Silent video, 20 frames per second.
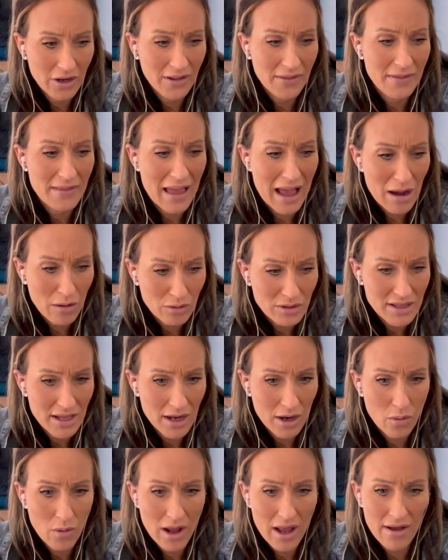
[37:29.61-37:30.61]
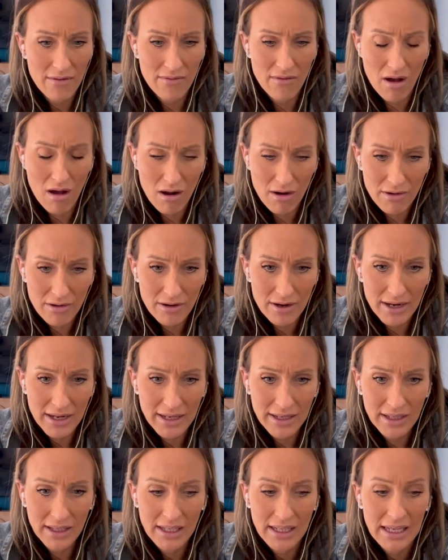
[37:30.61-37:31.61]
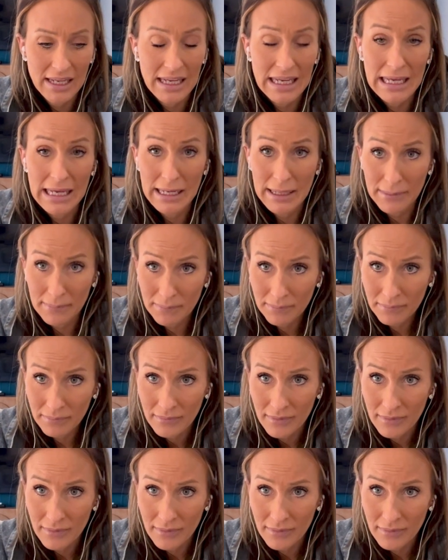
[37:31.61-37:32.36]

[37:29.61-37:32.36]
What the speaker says: and that was their way of honoring him.